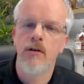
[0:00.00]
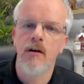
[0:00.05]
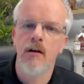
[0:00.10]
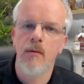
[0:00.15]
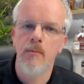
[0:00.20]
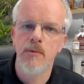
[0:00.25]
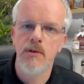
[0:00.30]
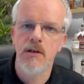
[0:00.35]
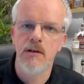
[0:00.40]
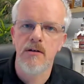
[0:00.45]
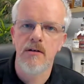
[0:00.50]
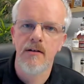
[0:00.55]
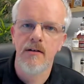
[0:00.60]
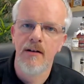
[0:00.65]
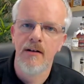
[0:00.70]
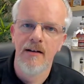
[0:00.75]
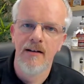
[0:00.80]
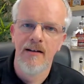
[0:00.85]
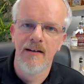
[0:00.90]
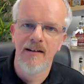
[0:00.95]
Lumsden
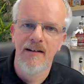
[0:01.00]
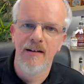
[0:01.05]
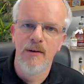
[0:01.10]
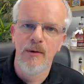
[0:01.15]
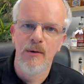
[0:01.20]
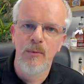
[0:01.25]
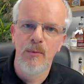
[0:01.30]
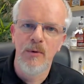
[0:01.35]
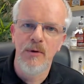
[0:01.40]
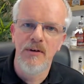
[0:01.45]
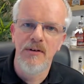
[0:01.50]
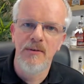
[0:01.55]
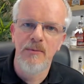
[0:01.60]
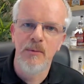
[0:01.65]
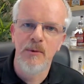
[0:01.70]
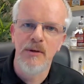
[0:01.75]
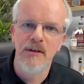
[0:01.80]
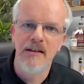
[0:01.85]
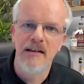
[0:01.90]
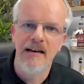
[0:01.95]

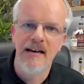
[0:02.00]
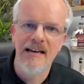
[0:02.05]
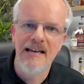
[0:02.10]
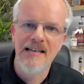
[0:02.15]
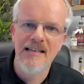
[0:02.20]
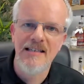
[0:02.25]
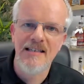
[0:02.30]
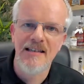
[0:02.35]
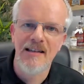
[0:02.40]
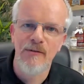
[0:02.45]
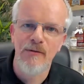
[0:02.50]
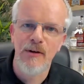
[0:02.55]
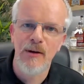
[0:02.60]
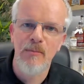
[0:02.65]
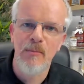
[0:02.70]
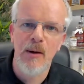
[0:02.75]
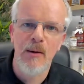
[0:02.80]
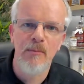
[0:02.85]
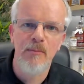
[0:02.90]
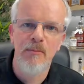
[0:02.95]
would grace the
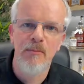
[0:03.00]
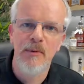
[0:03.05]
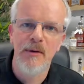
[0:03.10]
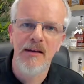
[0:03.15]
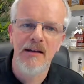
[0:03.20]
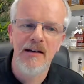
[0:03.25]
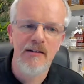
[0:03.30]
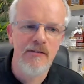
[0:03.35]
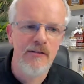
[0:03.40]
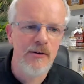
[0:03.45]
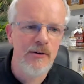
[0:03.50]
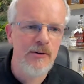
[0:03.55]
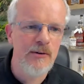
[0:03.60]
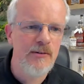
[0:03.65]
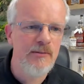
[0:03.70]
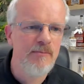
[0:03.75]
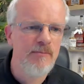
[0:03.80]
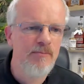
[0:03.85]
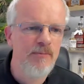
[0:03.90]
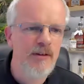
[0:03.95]
vPub, but you never know.